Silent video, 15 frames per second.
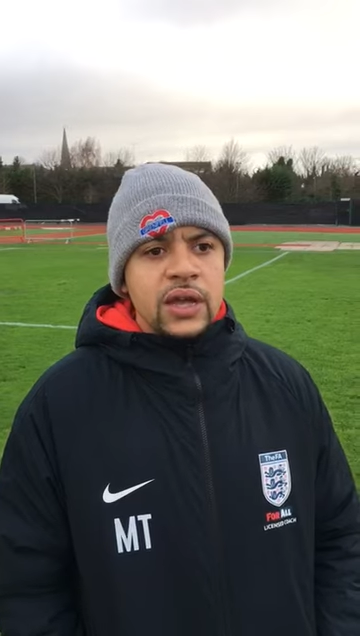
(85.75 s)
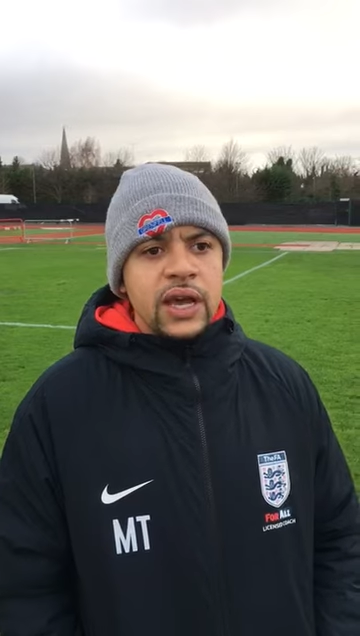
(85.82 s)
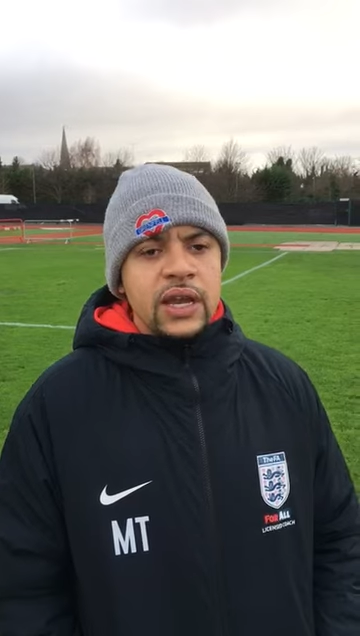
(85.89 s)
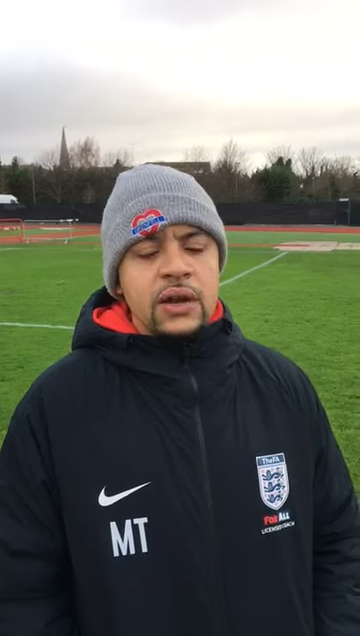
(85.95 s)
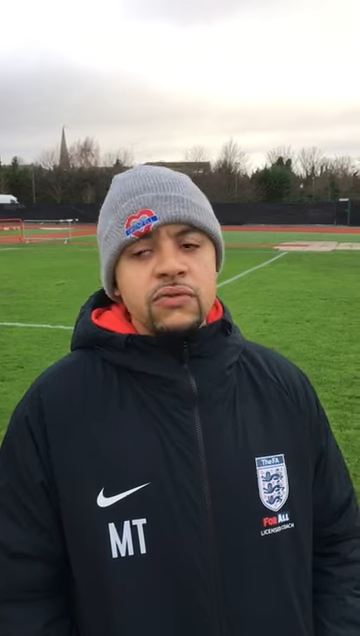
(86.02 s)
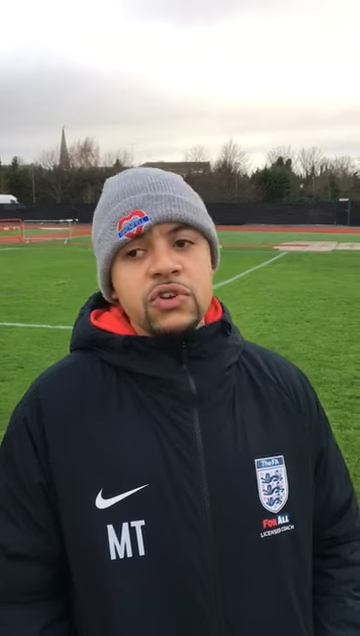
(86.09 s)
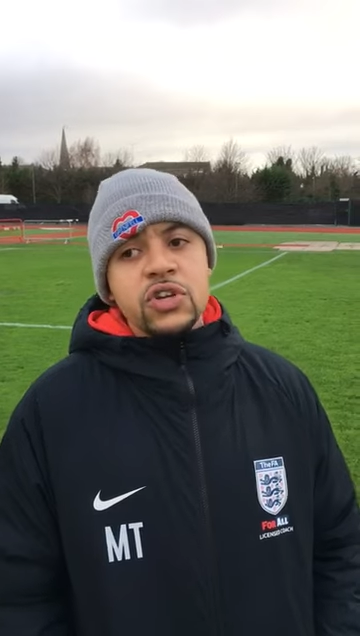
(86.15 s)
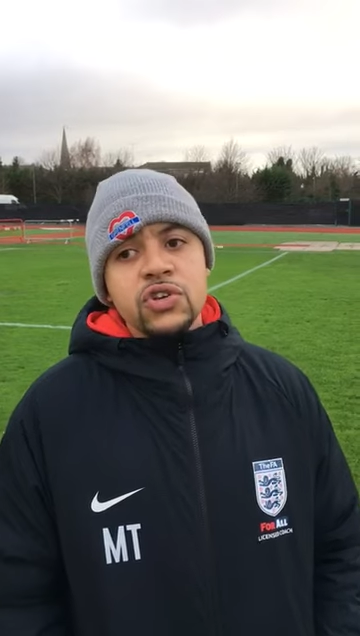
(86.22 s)

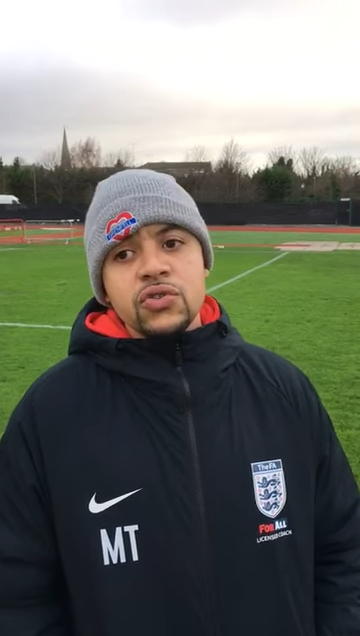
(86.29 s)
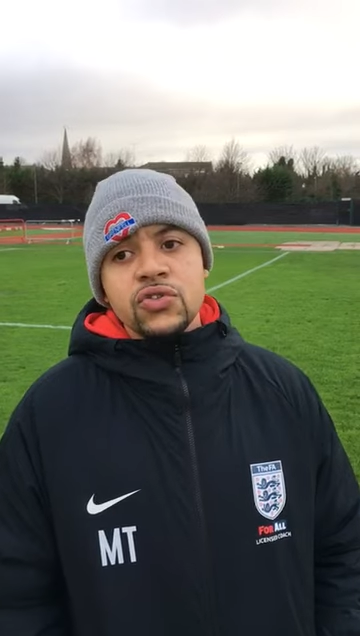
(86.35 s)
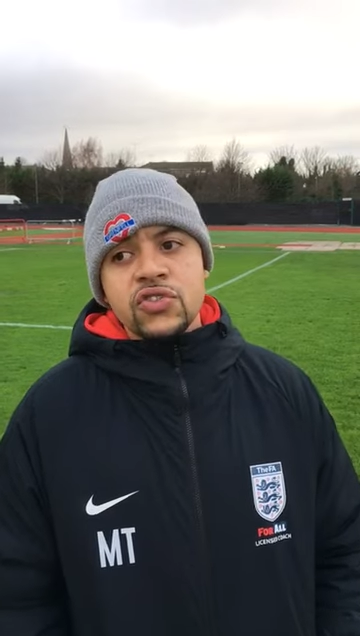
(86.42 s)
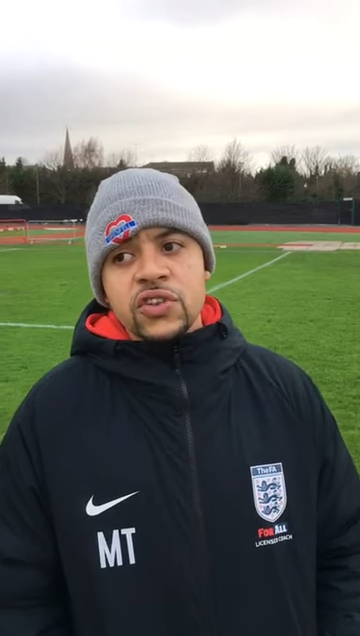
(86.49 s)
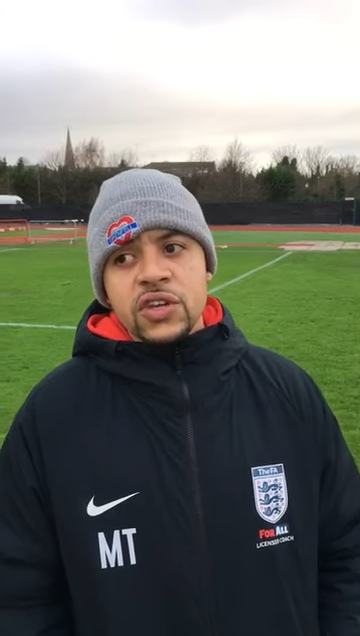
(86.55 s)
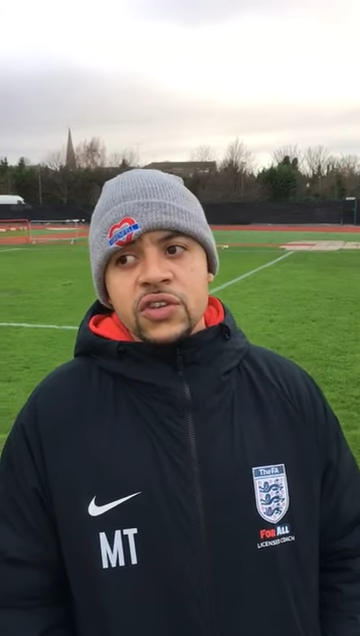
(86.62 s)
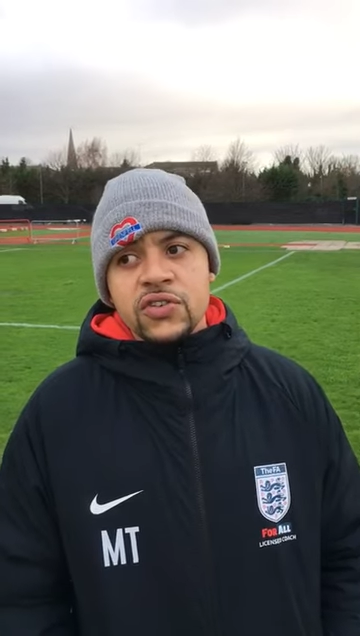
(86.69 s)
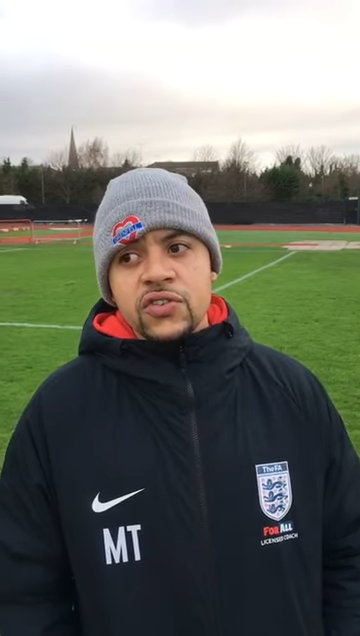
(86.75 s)
Can I
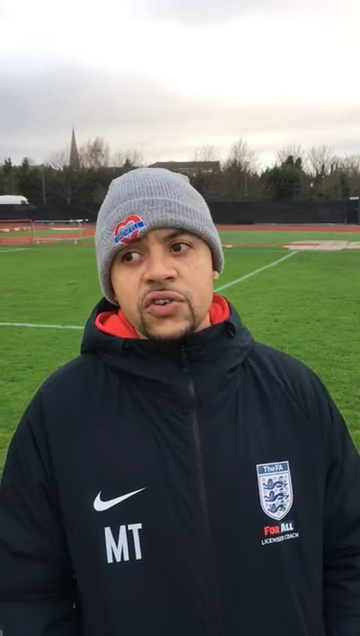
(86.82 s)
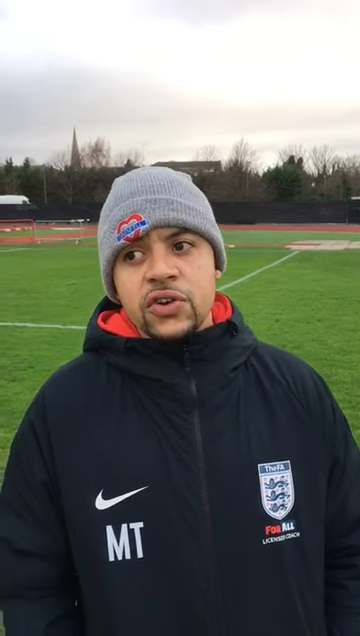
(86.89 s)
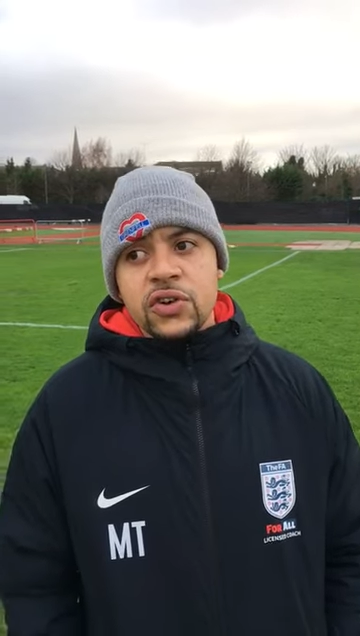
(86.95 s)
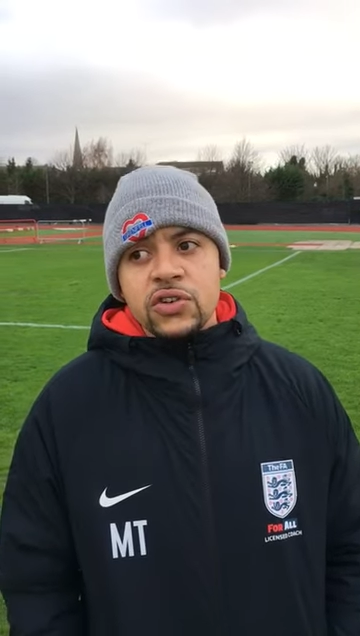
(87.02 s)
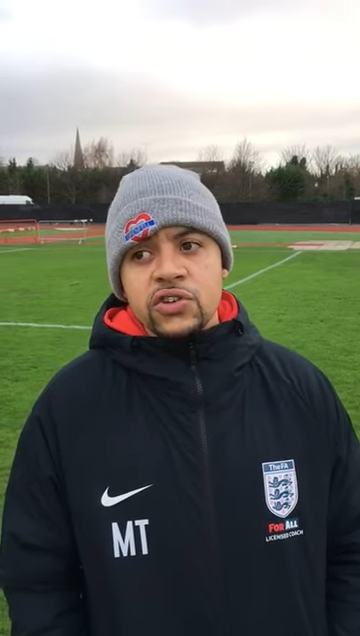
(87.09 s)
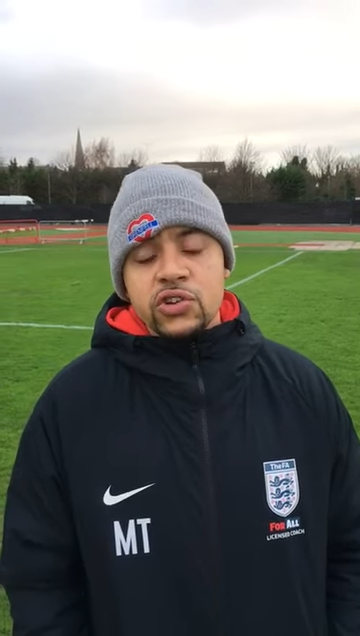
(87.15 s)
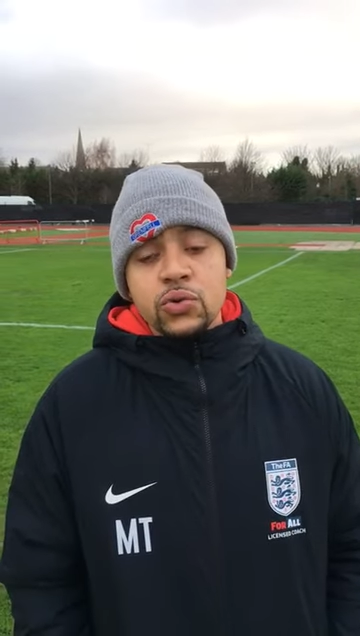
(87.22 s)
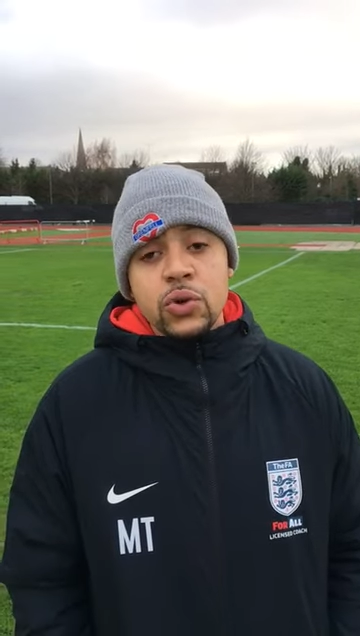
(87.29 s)
reduce it
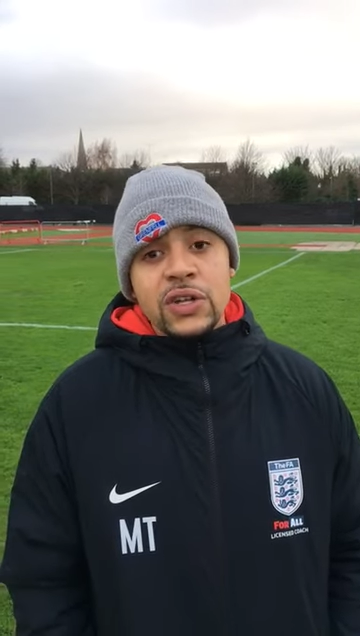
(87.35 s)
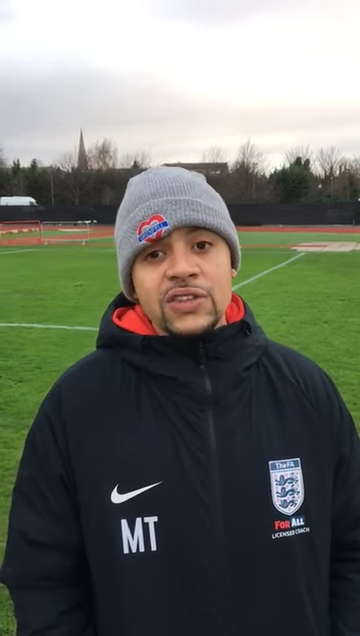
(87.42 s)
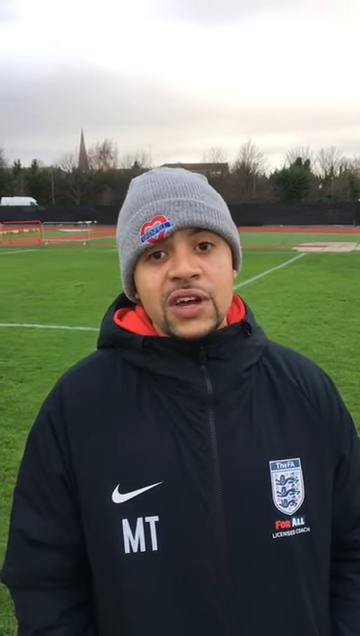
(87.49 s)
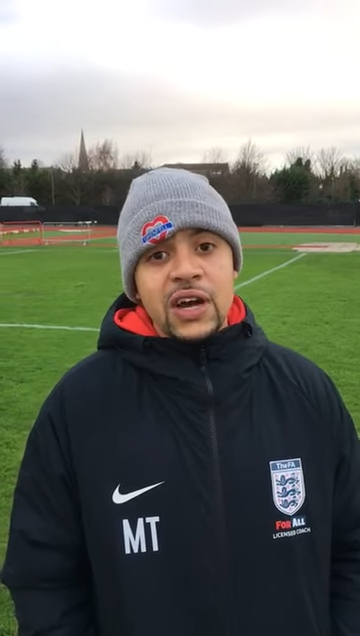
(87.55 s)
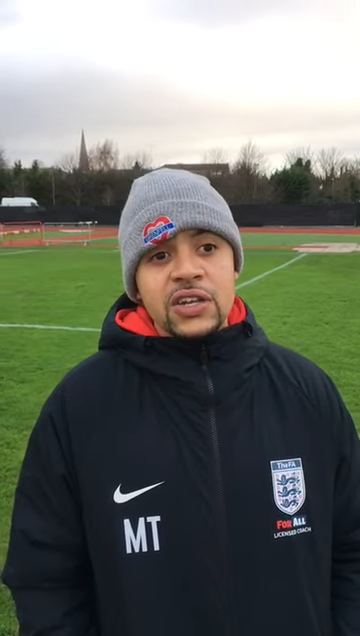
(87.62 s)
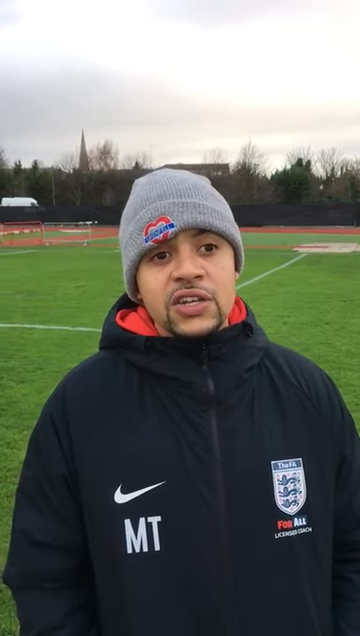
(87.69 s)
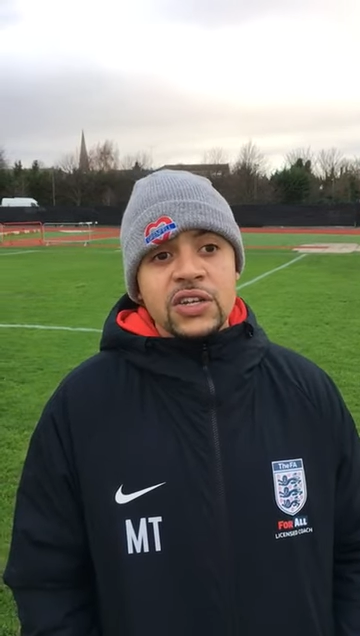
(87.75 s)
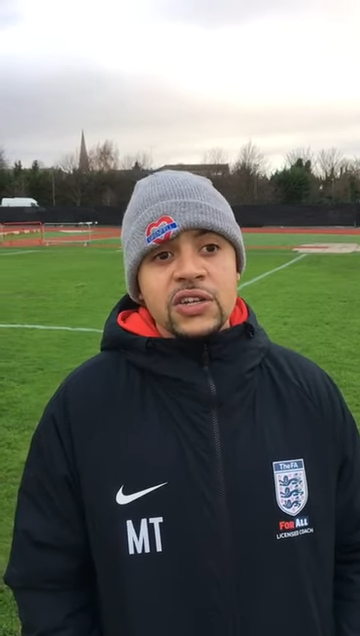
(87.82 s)
to shorter
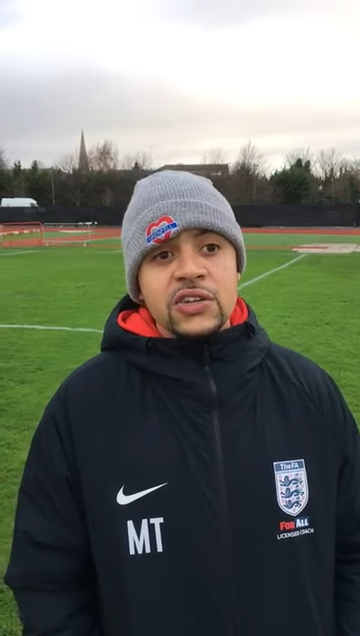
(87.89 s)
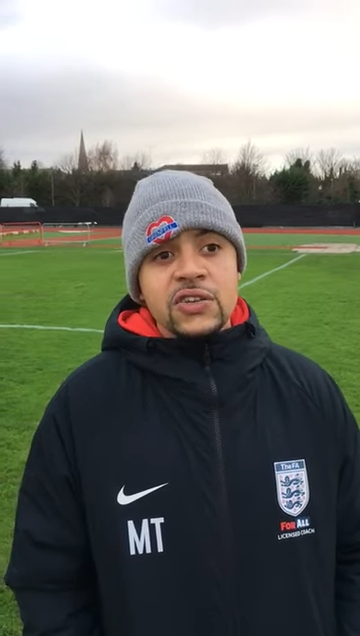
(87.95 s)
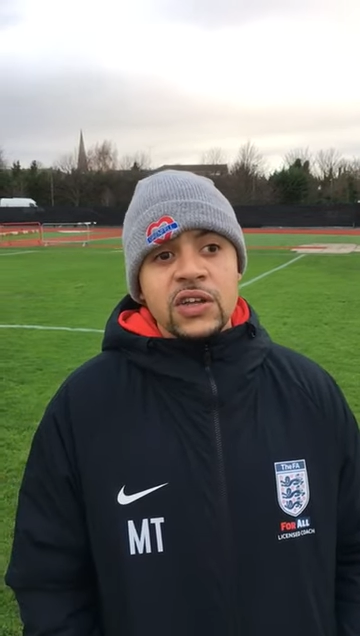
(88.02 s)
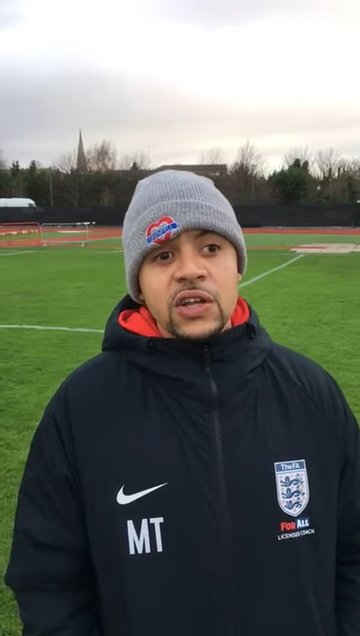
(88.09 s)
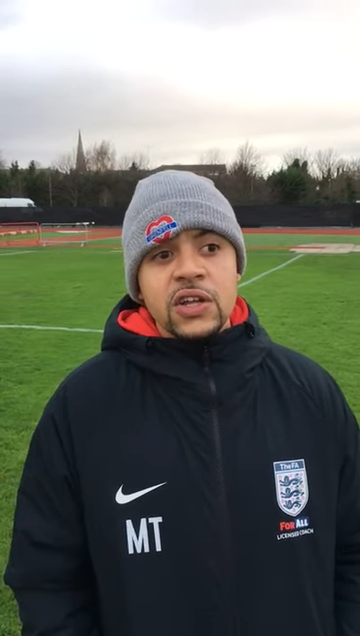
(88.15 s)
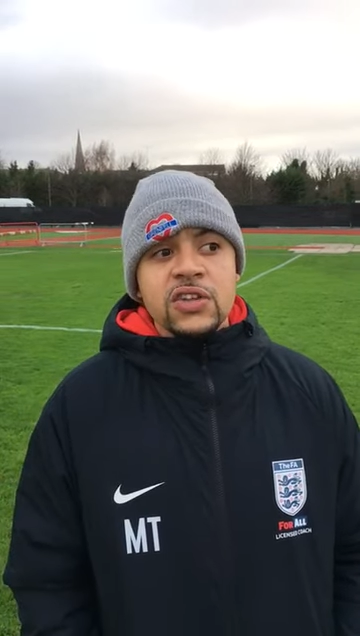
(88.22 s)
touches?